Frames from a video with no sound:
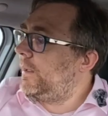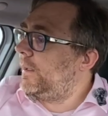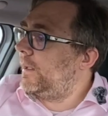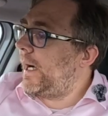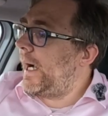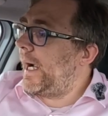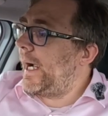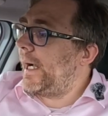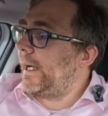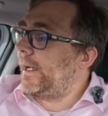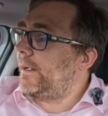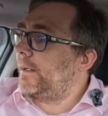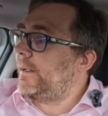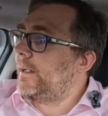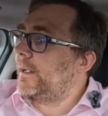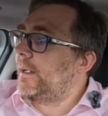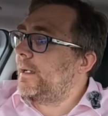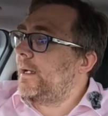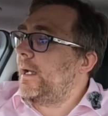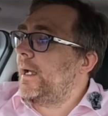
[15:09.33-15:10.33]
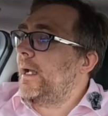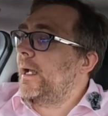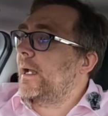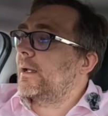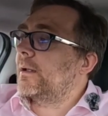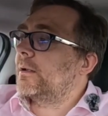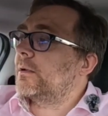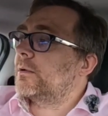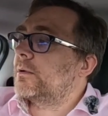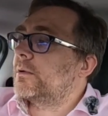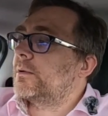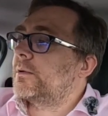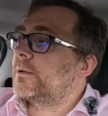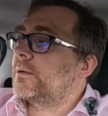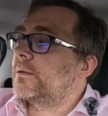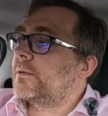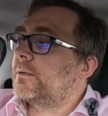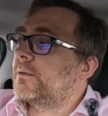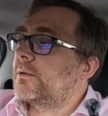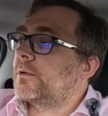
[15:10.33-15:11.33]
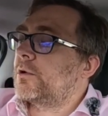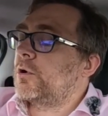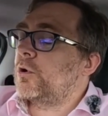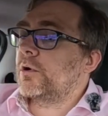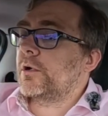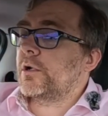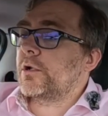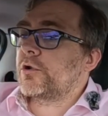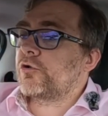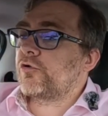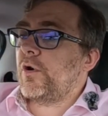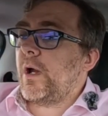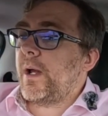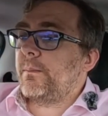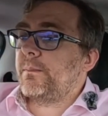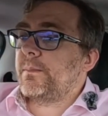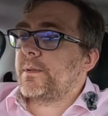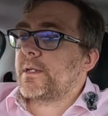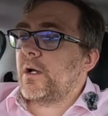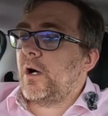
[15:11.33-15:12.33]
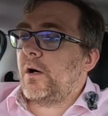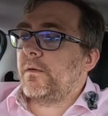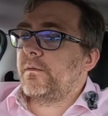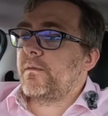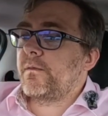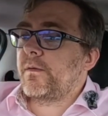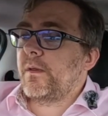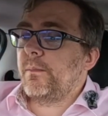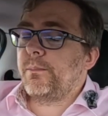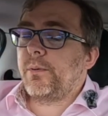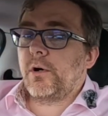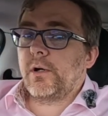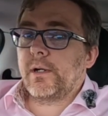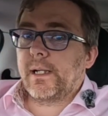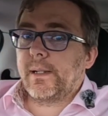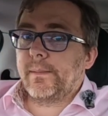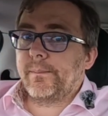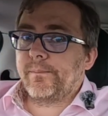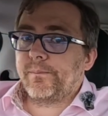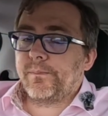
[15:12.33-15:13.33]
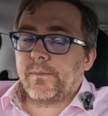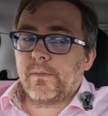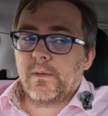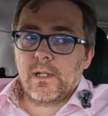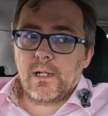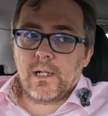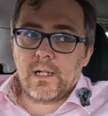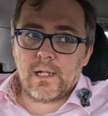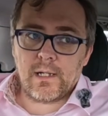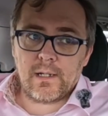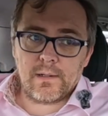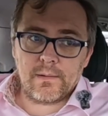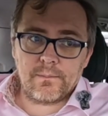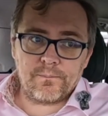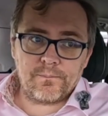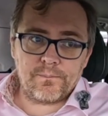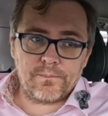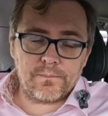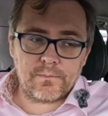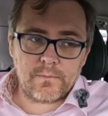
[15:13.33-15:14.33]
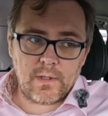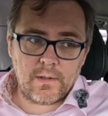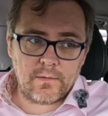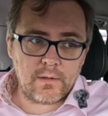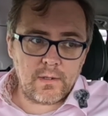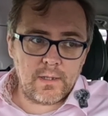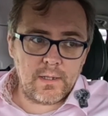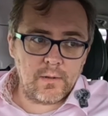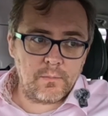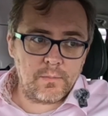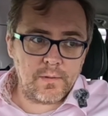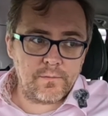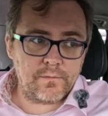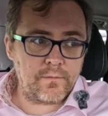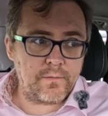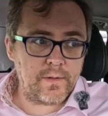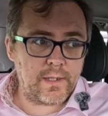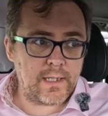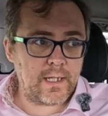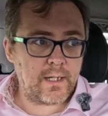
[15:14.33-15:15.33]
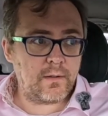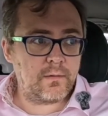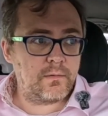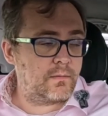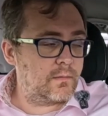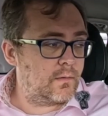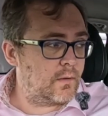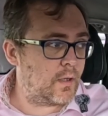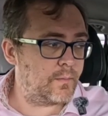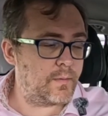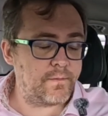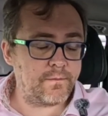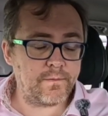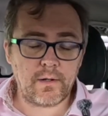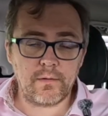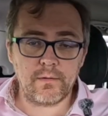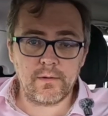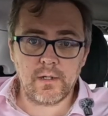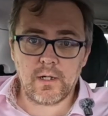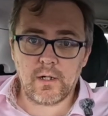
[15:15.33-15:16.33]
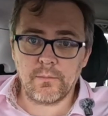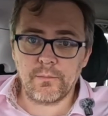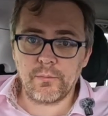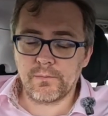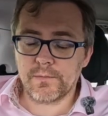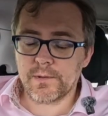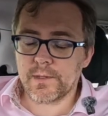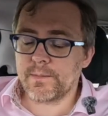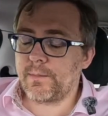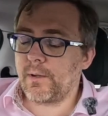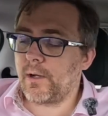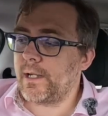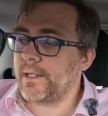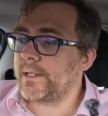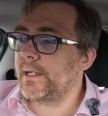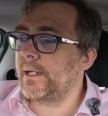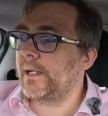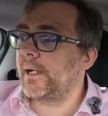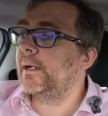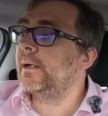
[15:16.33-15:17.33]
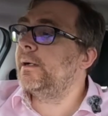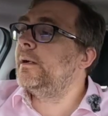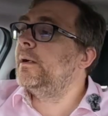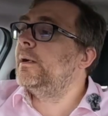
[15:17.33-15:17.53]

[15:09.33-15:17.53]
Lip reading: and it tore the strips off of the bonnet. I've got a little bit of a video on my phone that I'll splice in here.